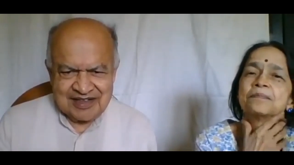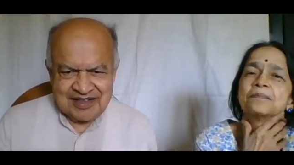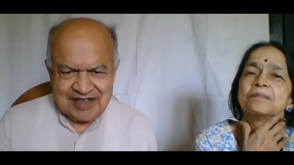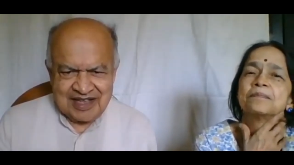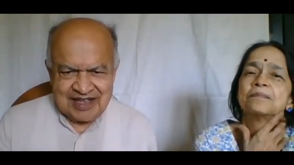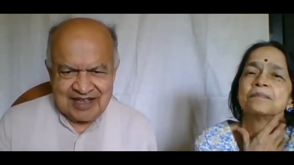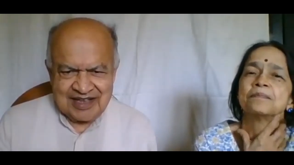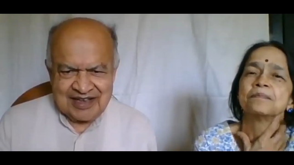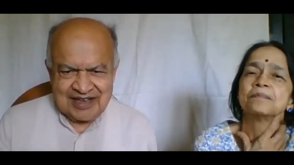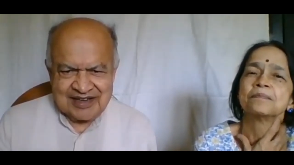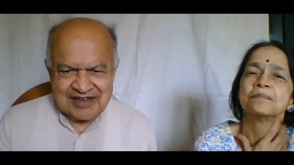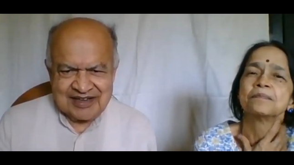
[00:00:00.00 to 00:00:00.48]

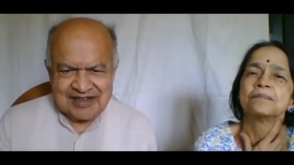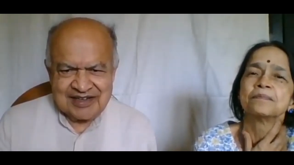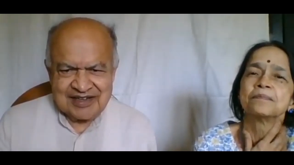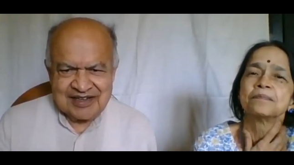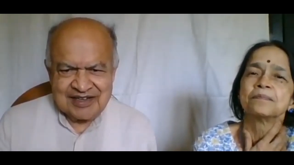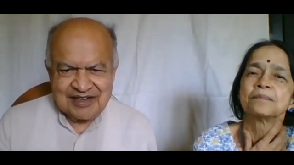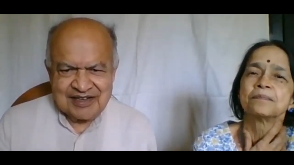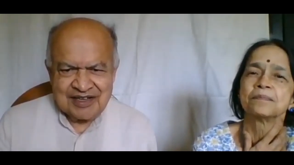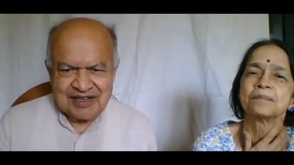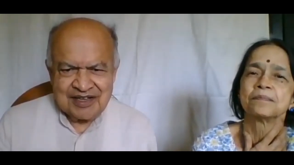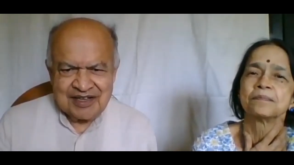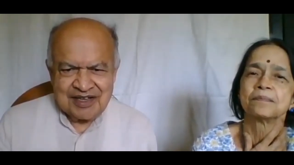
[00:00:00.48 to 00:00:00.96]
Speaker 1: and
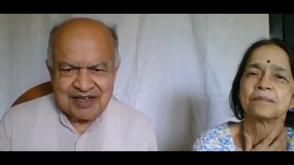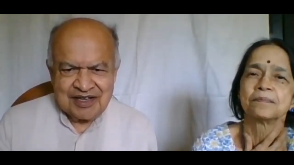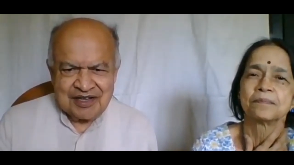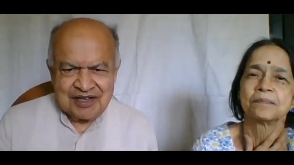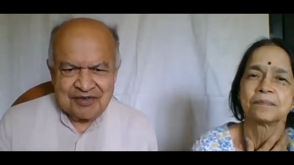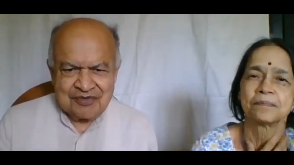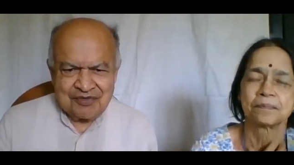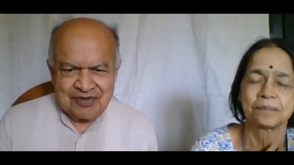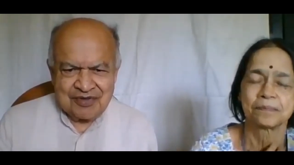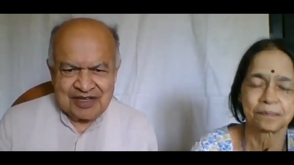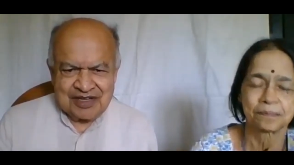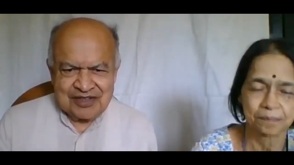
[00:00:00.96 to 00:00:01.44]

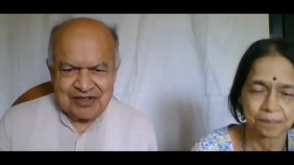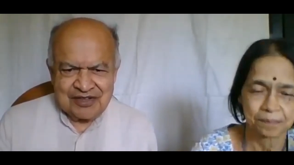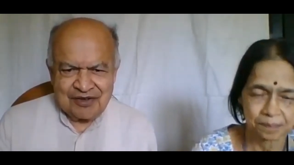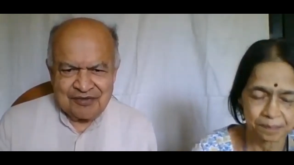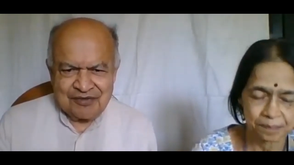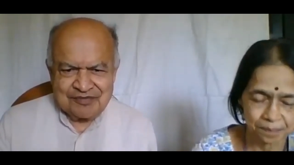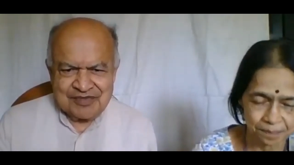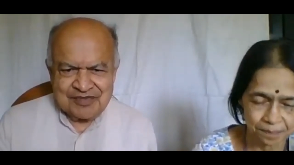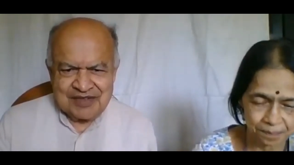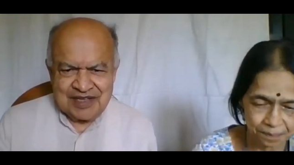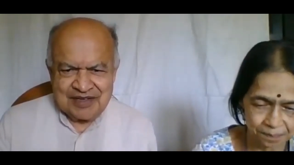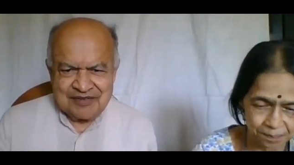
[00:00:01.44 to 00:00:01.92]
one of
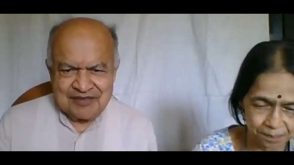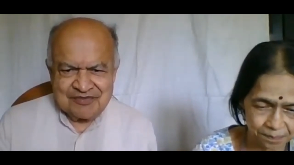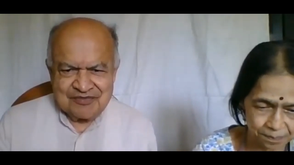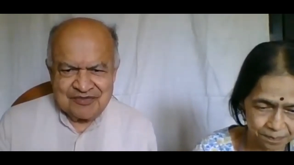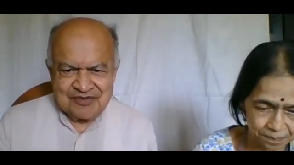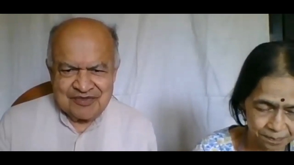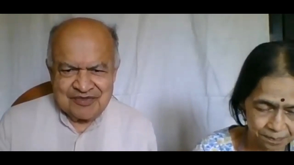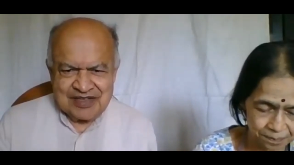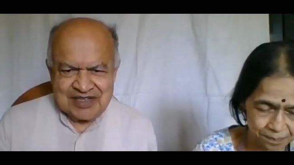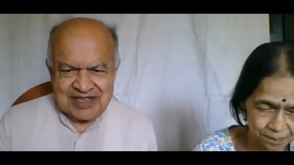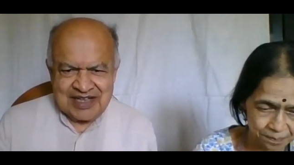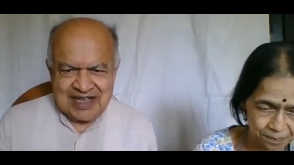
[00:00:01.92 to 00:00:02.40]
them
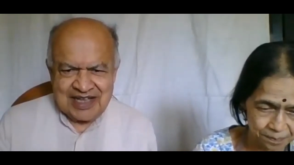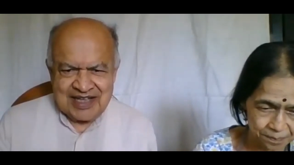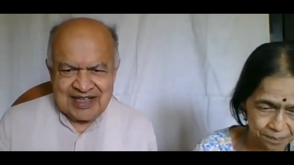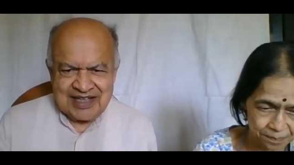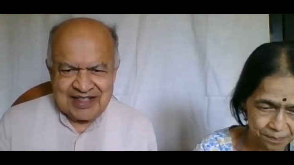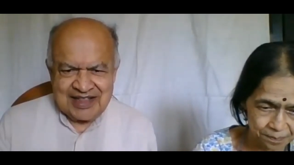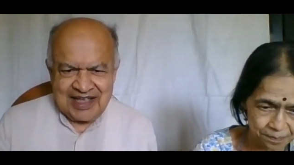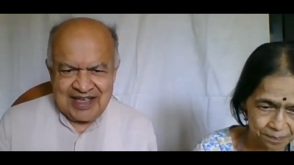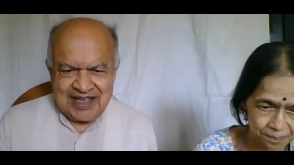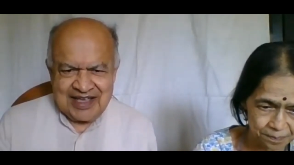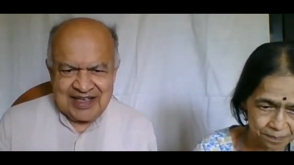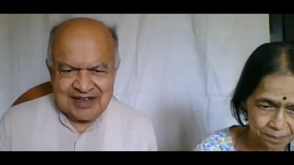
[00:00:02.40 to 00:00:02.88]
which I
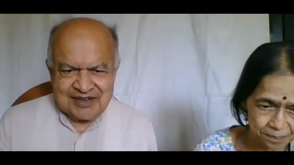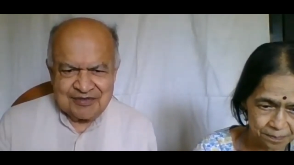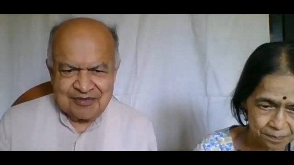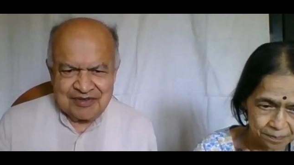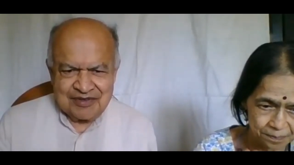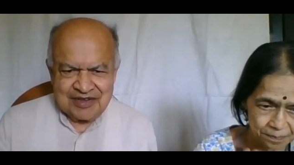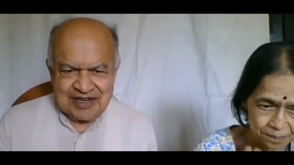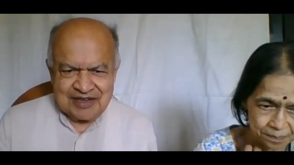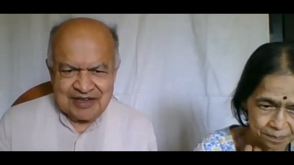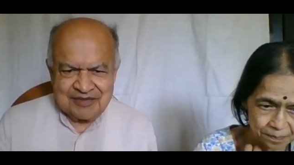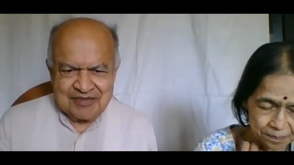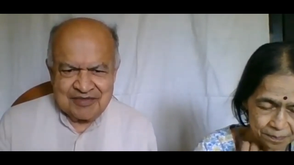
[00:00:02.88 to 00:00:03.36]
liked
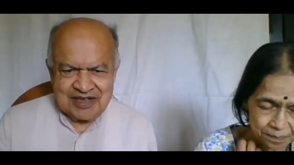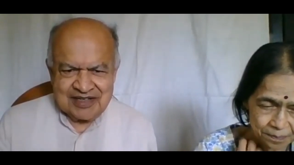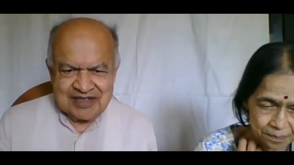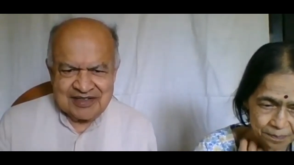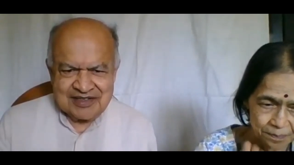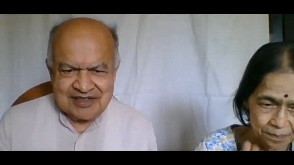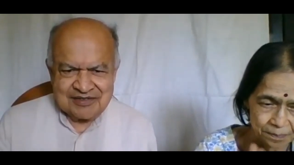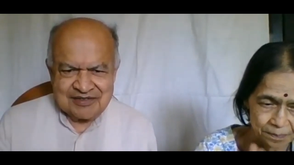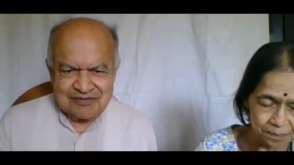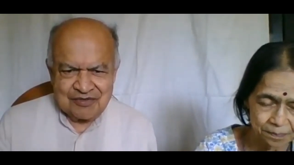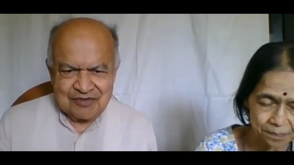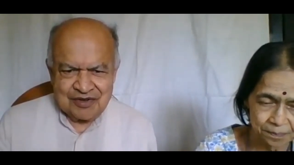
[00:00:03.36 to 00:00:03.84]
very much
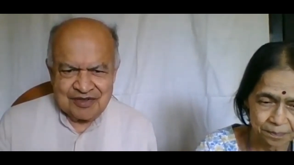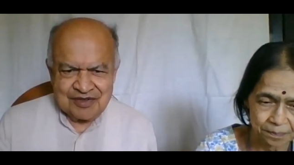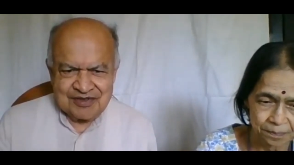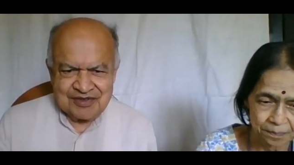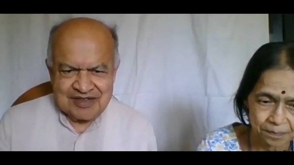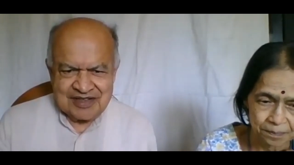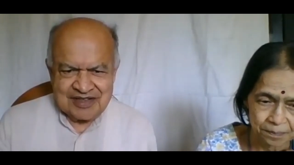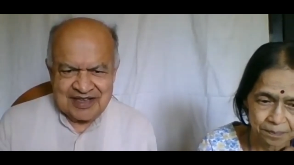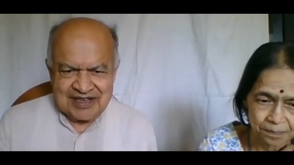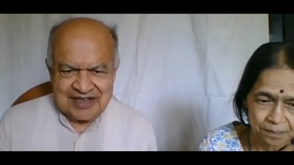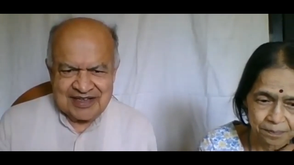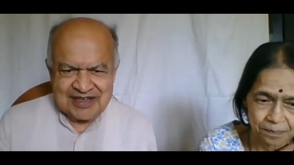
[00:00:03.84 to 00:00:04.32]
was
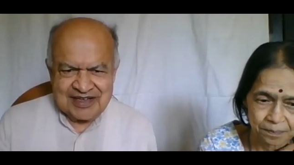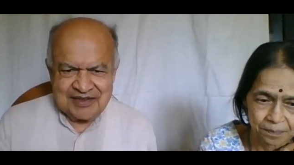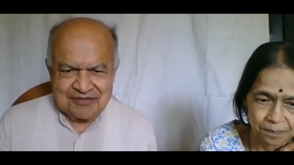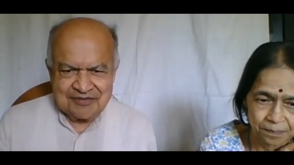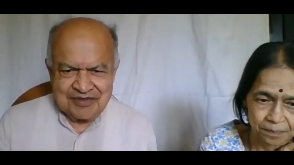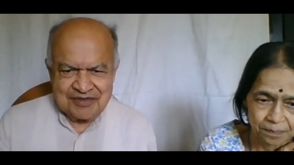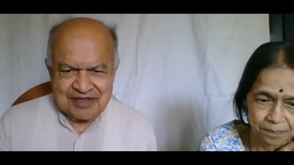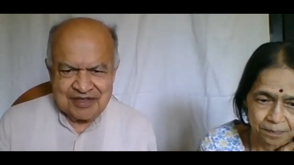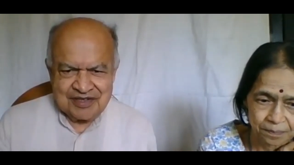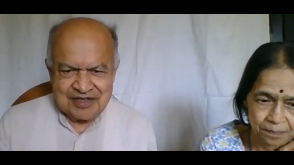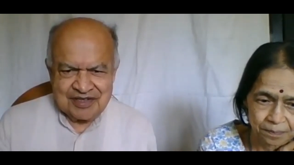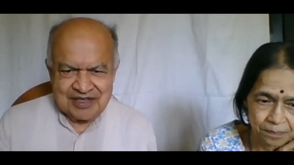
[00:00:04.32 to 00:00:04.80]

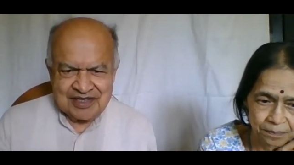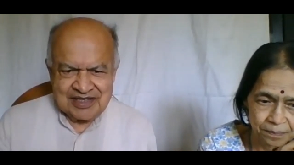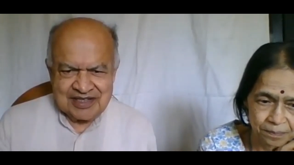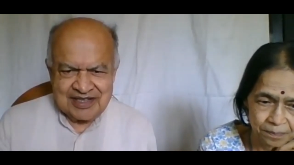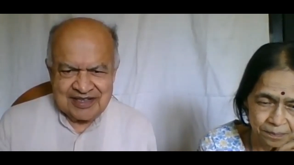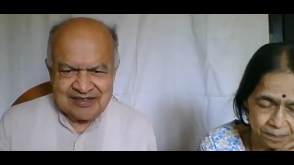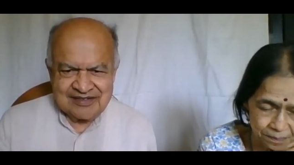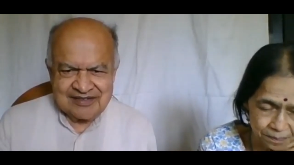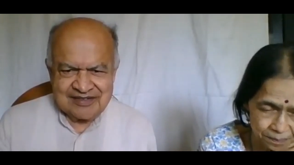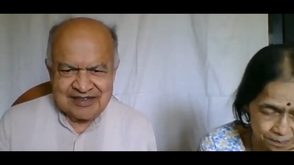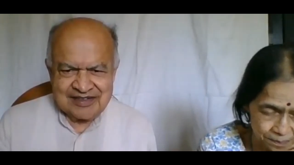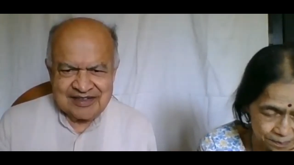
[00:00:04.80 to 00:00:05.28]
individual
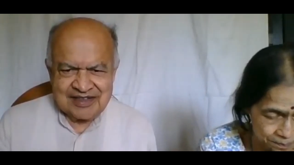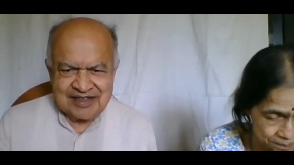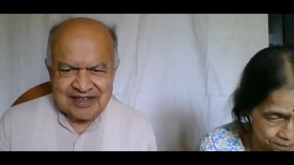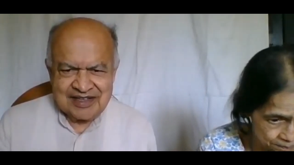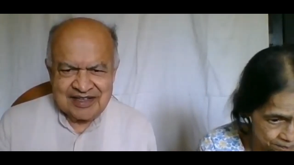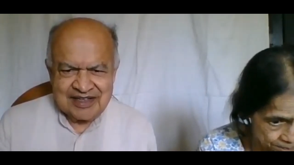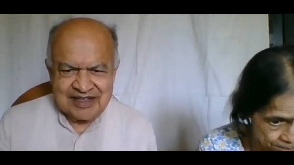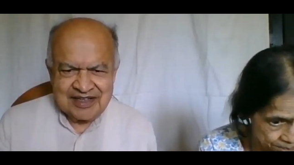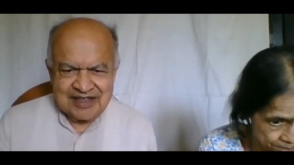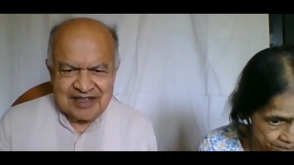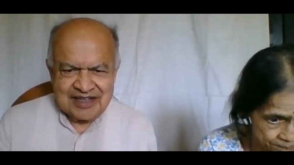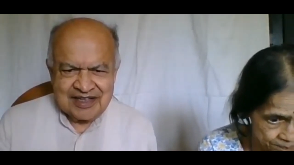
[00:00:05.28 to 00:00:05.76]
this
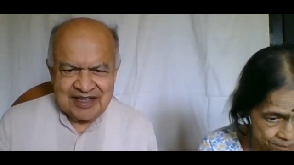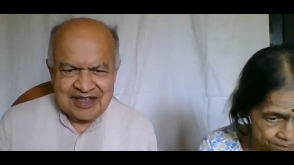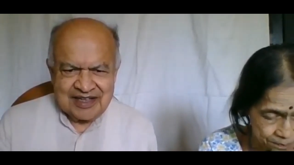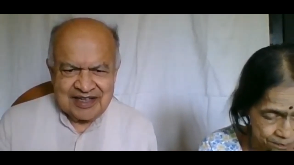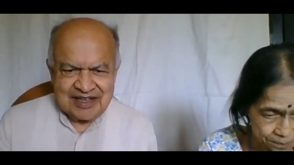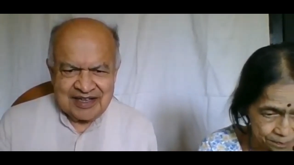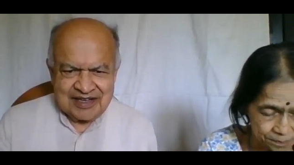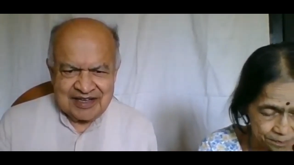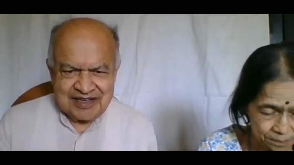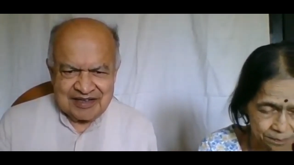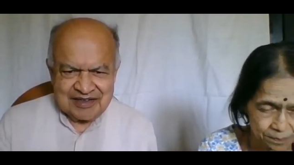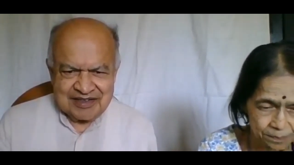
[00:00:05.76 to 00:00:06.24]

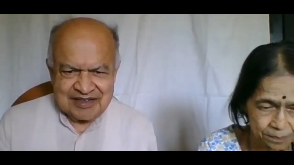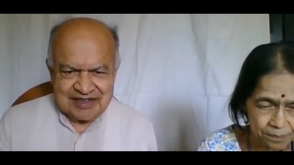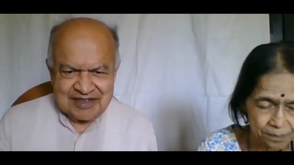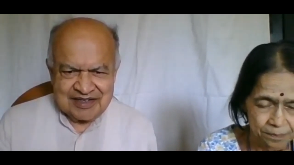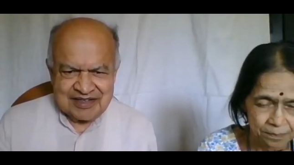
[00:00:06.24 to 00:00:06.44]
uh,